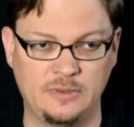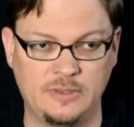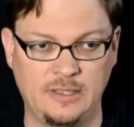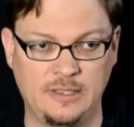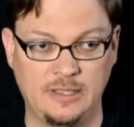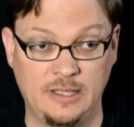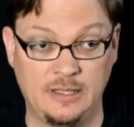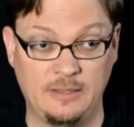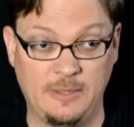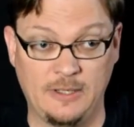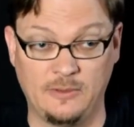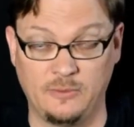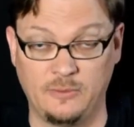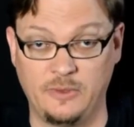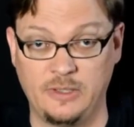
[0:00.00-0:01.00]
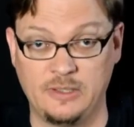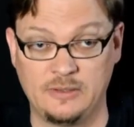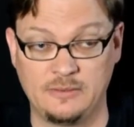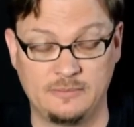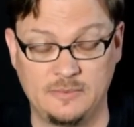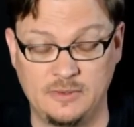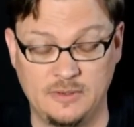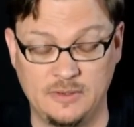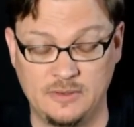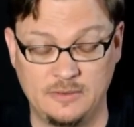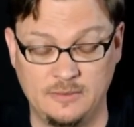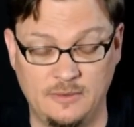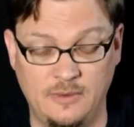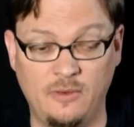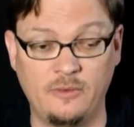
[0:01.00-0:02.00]
and The Mandalorian,
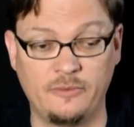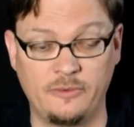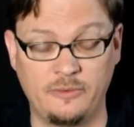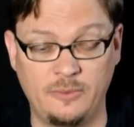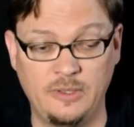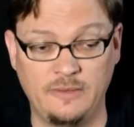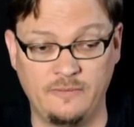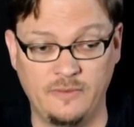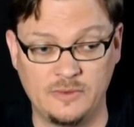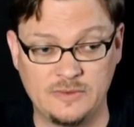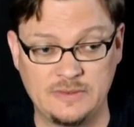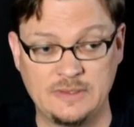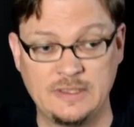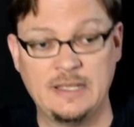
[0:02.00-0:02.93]
all three of those